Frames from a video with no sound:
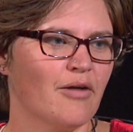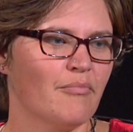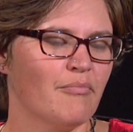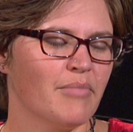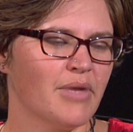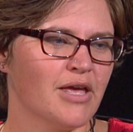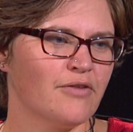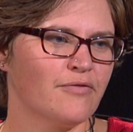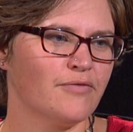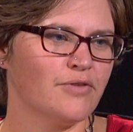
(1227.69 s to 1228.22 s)

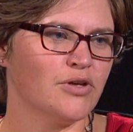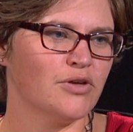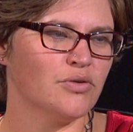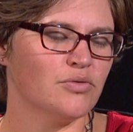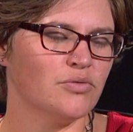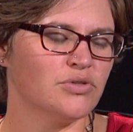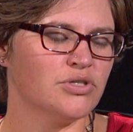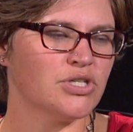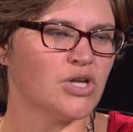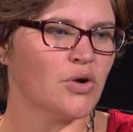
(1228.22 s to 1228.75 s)
If
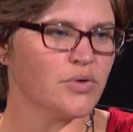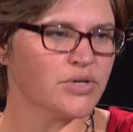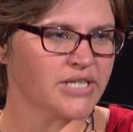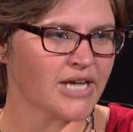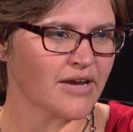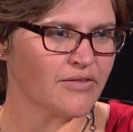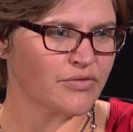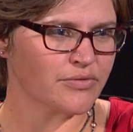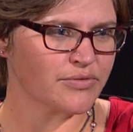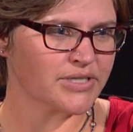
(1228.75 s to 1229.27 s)
you don't
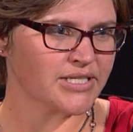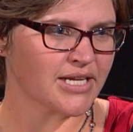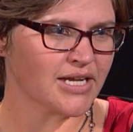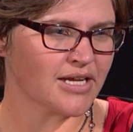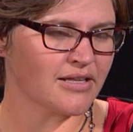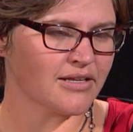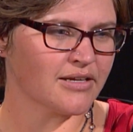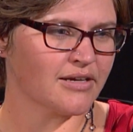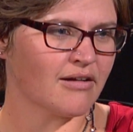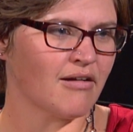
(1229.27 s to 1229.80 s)
have a
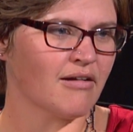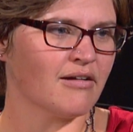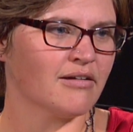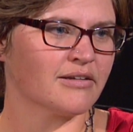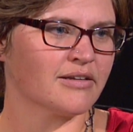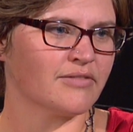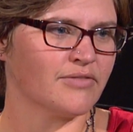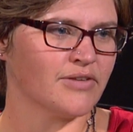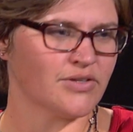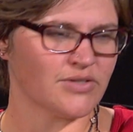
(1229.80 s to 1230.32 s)
recycling cart,
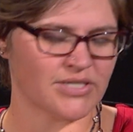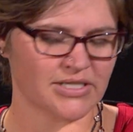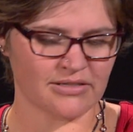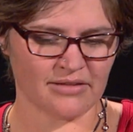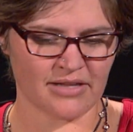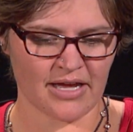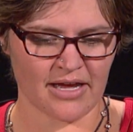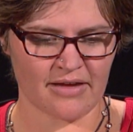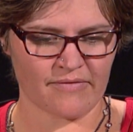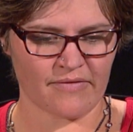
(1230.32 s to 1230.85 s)
if you still
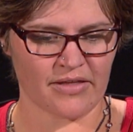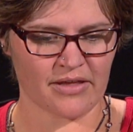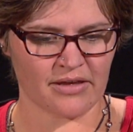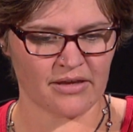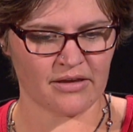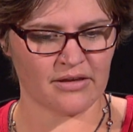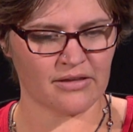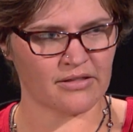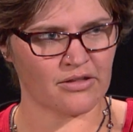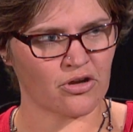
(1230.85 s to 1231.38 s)
have
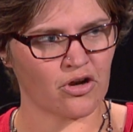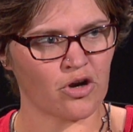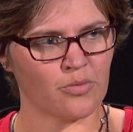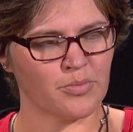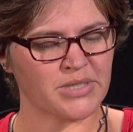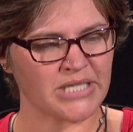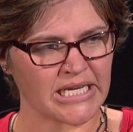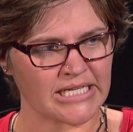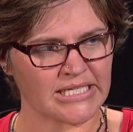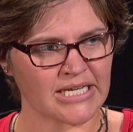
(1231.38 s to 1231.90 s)
the
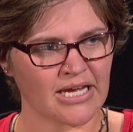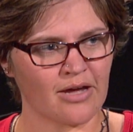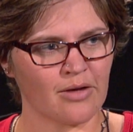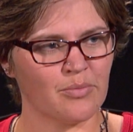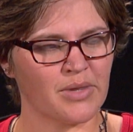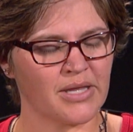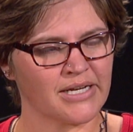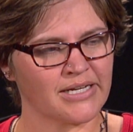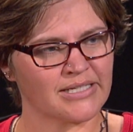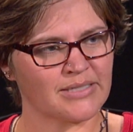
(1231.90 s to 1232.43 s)
curbside tub,
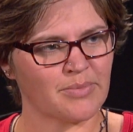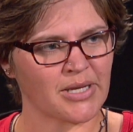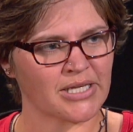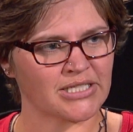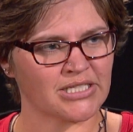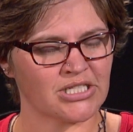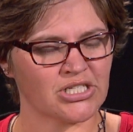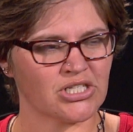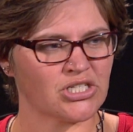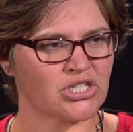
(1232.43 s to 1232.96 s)
then it's best
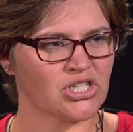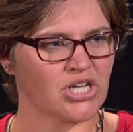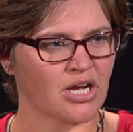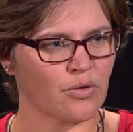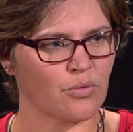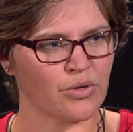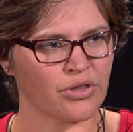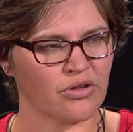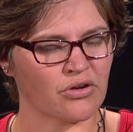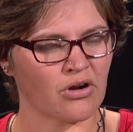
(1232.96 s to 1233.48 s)
to just
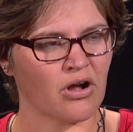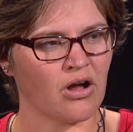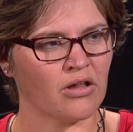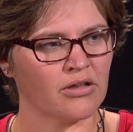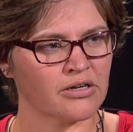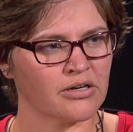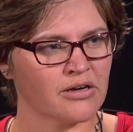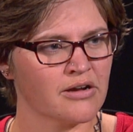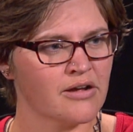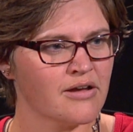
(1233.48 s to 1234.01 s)
check with your
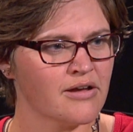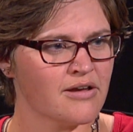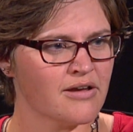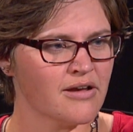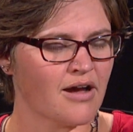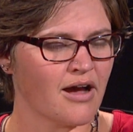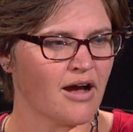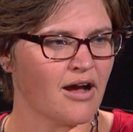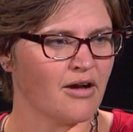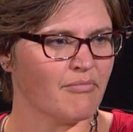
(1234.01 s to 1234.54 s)
hauler
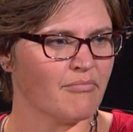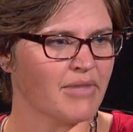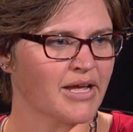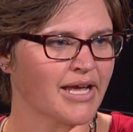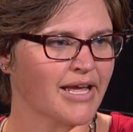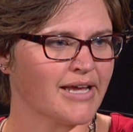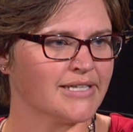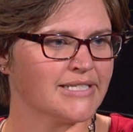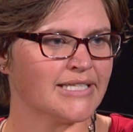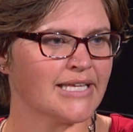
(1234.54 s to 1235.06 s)
in
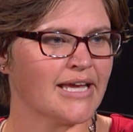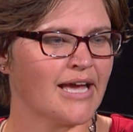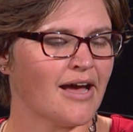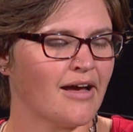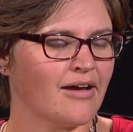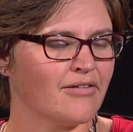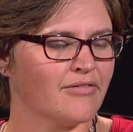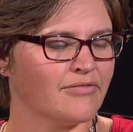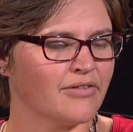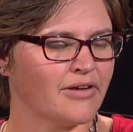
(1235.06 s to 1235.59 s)
case they
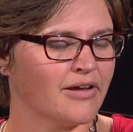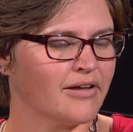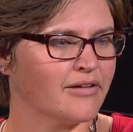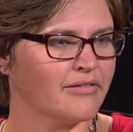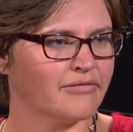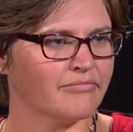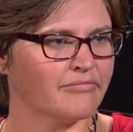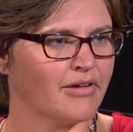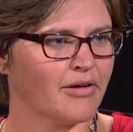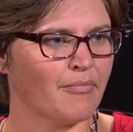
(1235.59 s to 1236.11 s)
have
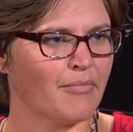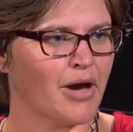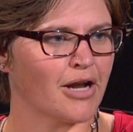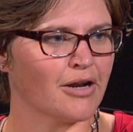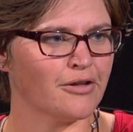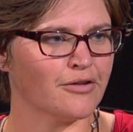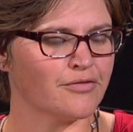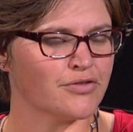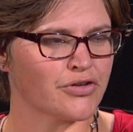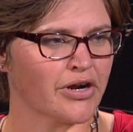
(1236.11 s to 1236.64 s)
a
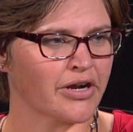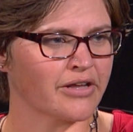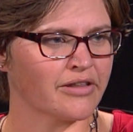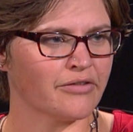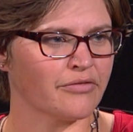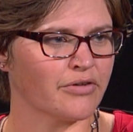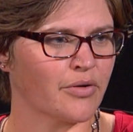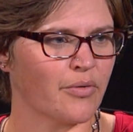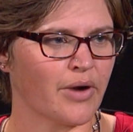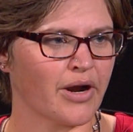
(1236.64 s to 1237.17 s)
model of truck
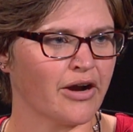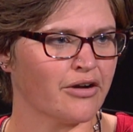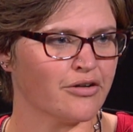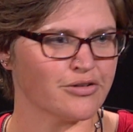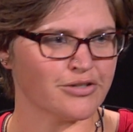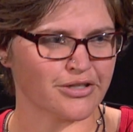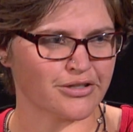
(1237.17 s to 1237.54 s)
that requires a